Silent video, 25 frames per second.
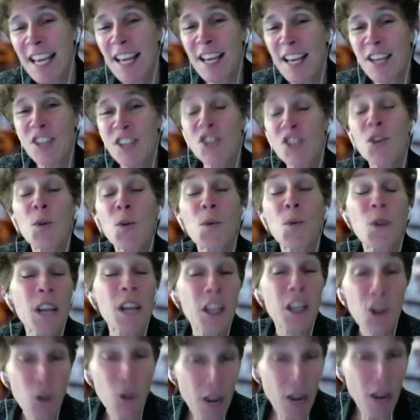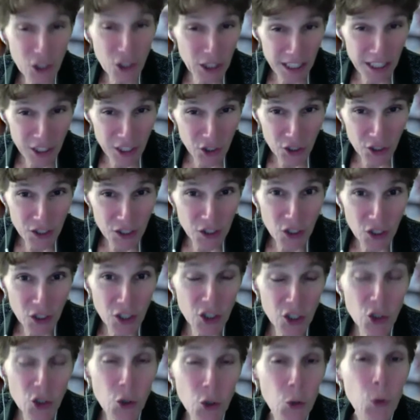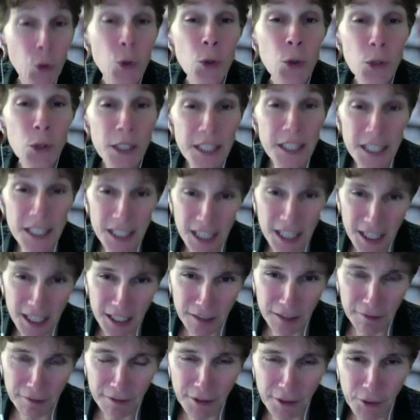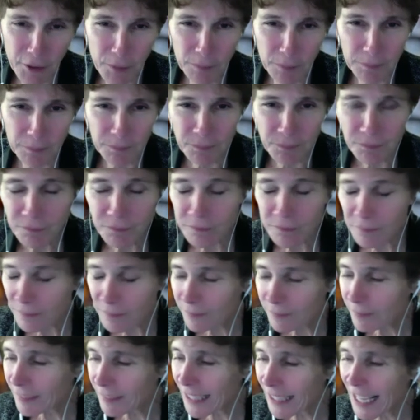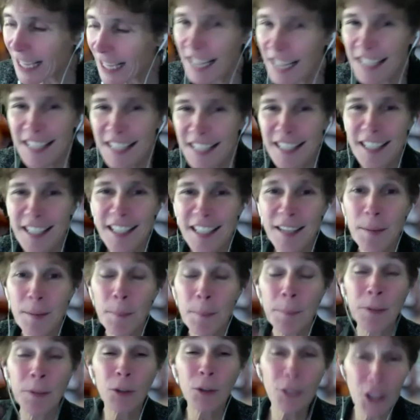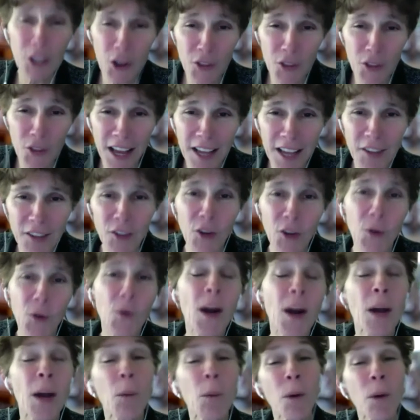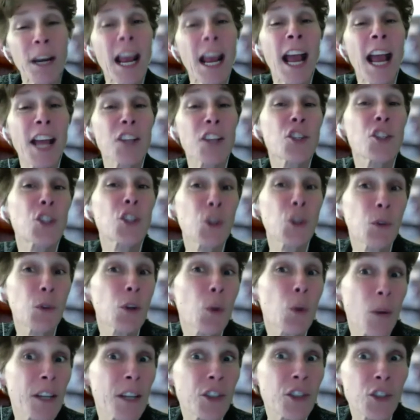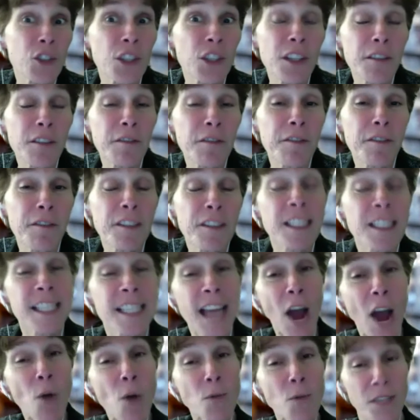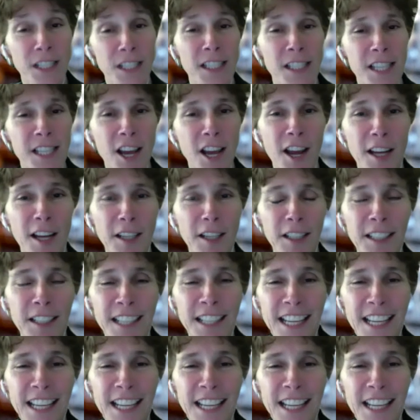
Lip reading: So congratulations on a truly stunning film. And building on that, though, I want to ask you the question of sound design